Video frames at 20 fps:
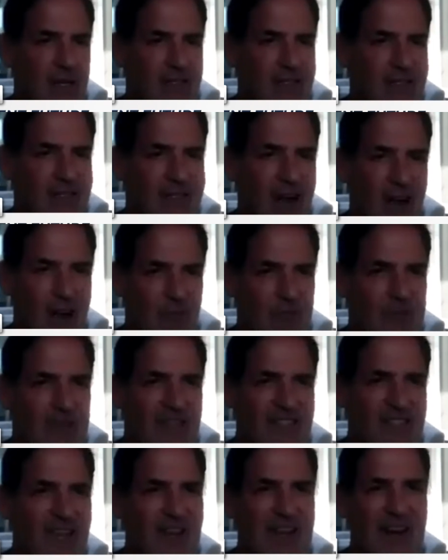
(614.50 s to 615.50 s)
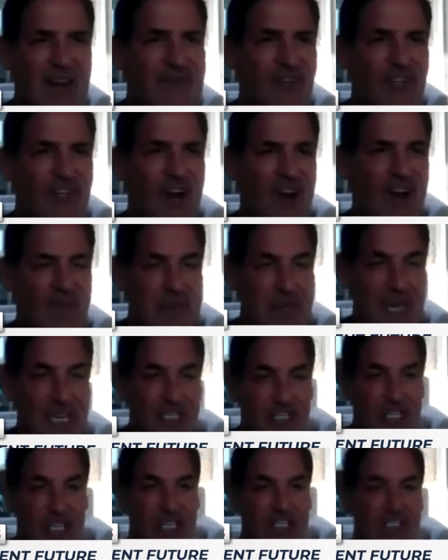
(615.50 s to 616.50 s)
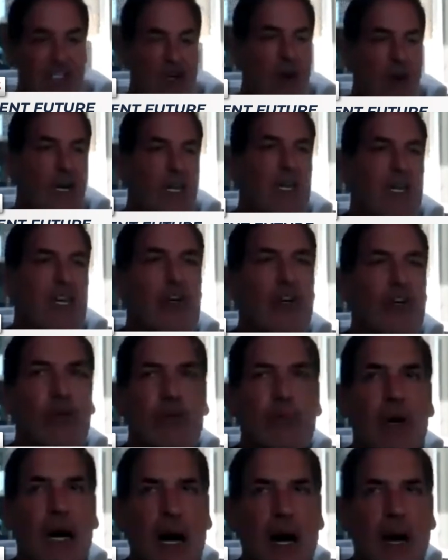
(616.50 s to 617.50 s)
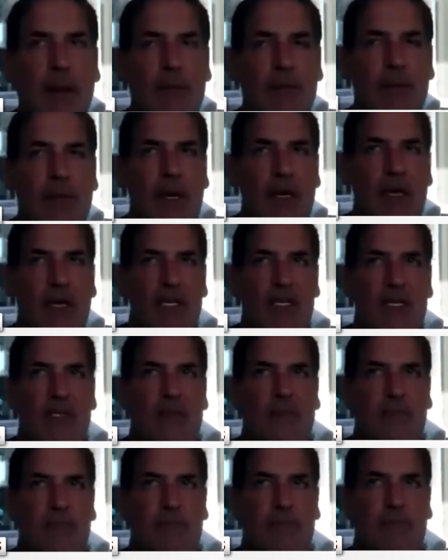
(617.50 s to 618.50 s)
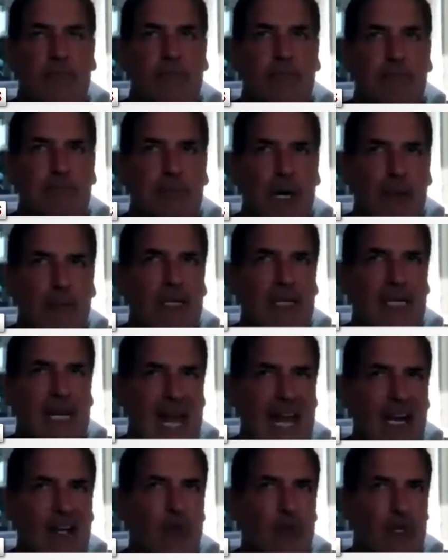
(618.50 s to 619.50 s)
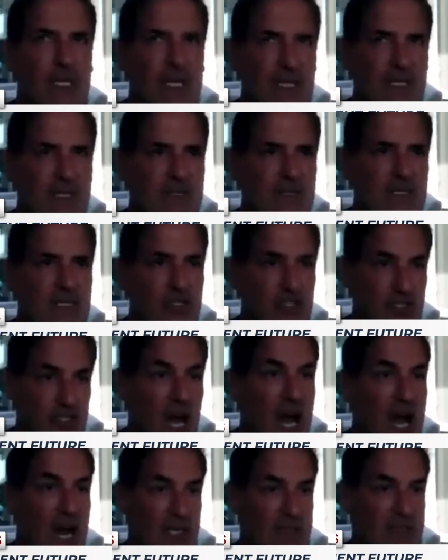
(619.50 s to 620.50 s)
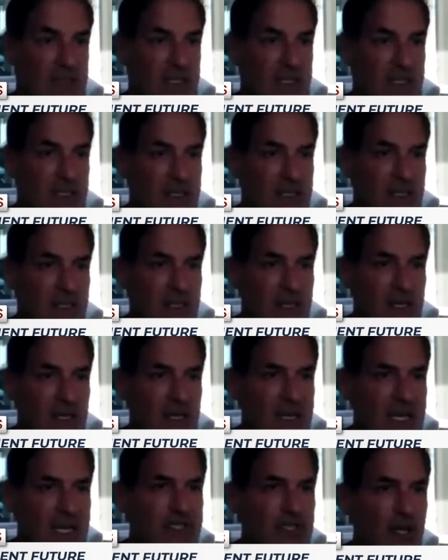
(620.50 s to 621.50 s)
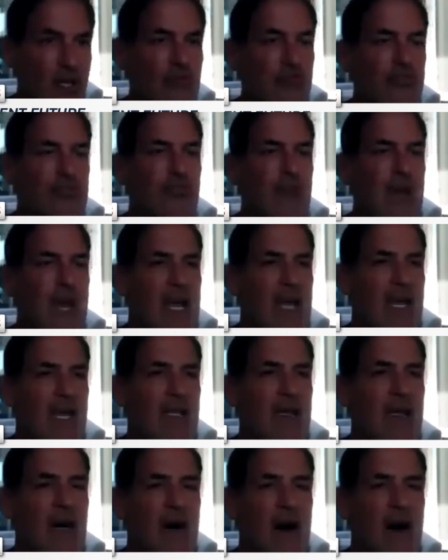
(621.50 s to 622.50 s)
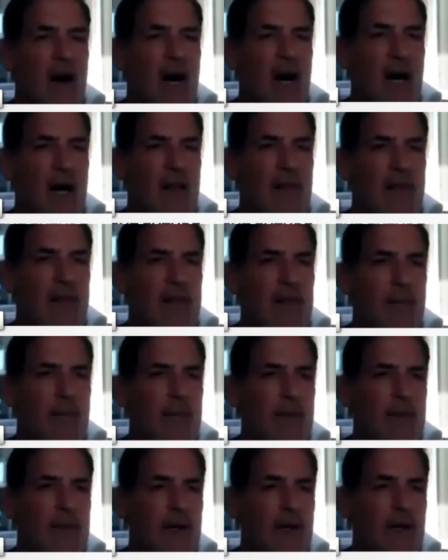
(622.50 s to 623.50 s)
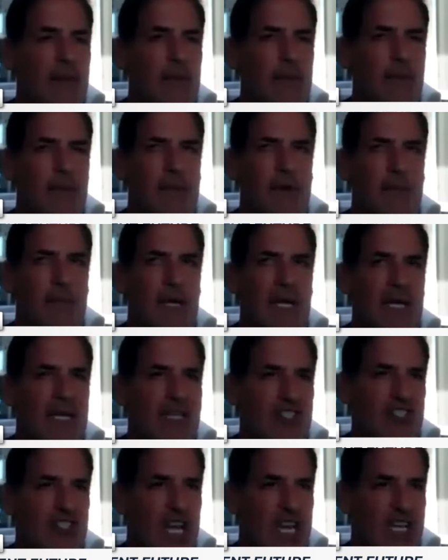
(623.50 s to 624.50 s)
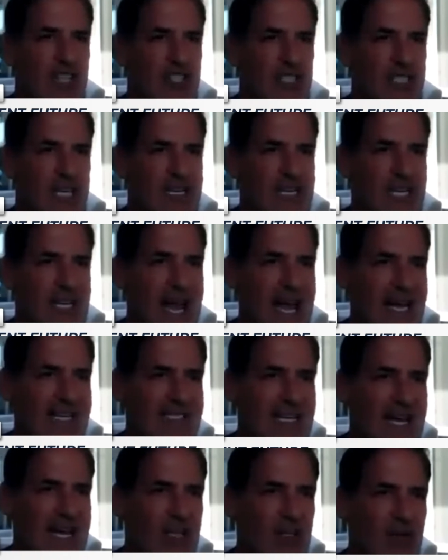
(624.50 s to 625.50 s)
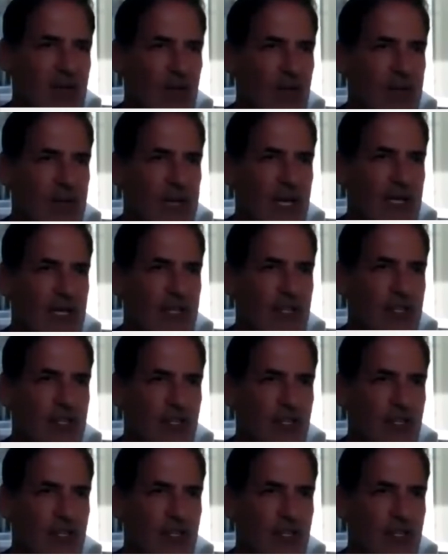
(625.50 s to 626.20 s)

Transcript: No, not for a car. Pink sheets are little public equities stocks that don't trade on the big exchanges like the NASDAQ or the New York.